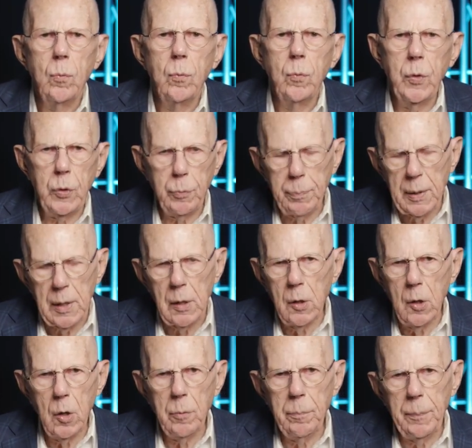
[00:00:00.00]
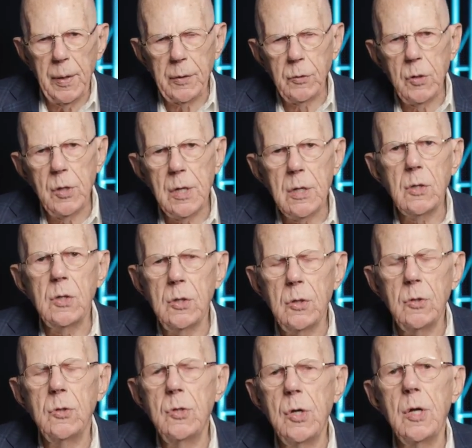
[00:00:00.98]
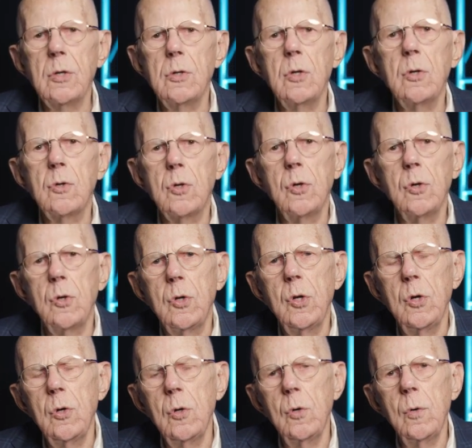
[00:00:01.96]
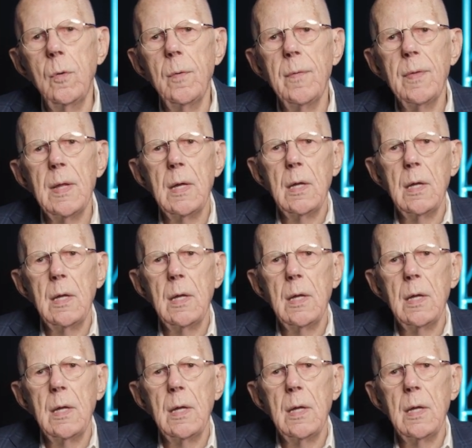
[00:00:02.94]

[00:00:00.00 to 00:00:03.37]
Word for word: with Paul, but then continued to do